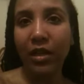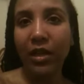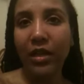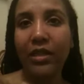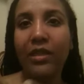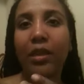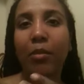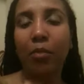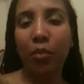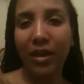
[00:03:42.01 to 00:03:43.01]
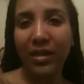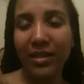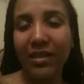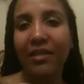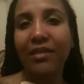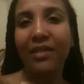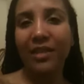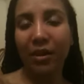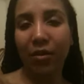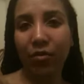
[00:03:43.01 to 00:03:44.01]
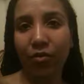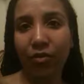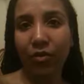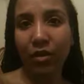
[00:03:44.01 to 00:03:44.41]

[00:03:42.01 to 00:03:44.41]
is embracing self,